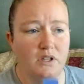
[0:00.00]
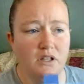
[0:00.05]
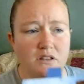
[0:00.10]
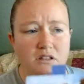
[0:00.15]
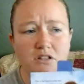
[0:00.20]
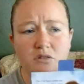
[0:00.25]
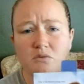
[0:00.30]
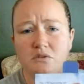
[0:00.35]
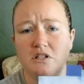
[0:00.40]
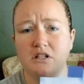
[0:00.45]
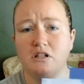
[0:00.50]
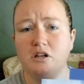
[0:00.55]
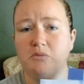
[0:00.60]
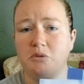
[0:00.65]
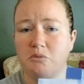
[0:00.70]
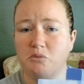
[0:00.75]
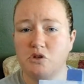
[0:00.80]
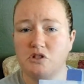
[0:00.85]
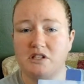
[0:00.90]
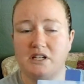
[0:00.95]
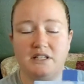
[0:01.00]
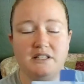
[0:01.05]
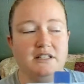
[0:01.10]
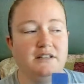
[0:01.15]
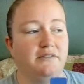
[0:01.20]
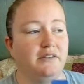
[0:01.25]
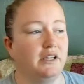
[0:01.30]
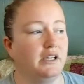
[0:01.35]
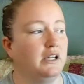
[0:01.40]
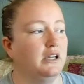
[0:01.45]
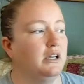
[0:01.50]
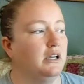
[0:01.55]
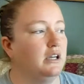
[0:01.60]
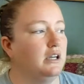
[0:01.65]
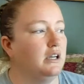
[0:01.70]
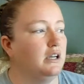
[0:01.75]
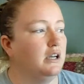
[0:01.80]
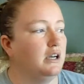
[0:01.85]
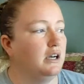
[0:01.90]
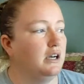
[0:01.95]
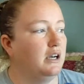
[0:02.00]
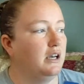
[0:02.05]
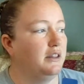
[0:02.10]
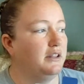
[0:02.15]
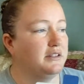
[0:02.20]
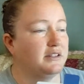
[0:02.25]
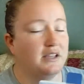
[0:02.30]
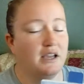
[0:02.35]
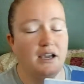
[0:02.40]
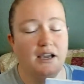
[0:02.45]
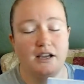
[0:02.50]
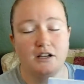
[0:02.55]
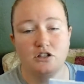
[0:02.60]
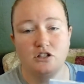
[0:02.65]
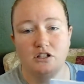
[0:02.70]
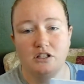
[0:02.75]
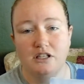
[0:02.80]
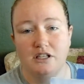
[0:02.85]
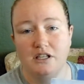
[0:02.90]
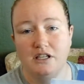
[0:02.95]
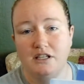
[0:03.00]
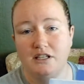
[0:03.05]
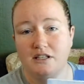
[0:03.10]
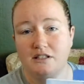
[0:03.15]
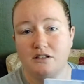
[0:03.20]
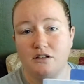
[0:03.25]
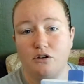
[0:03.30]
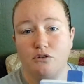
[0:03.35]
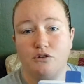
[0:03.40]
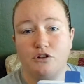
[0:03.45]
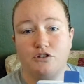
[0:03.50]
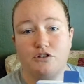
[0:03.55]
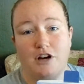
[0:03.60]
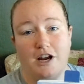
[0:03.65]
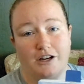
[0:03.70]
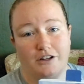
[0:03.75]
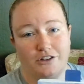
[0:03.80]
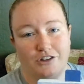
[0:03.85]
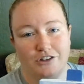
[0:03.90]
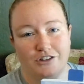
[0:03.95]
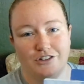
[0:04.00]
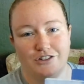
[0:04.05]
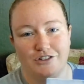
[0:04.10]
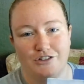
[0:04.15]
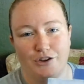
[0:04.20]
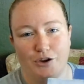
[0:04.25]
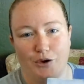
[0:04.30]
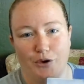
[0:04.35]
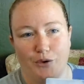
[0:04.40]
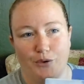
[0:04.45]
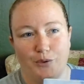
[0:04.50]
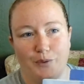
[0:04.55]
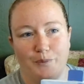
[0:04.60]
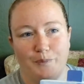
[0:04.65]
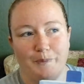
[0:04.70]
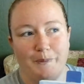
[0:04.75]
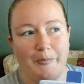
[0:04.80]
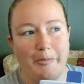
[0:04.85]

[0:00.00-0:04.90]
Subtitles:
This one's a little bit more scientific. This guy actually, he doesn't own a tractor, so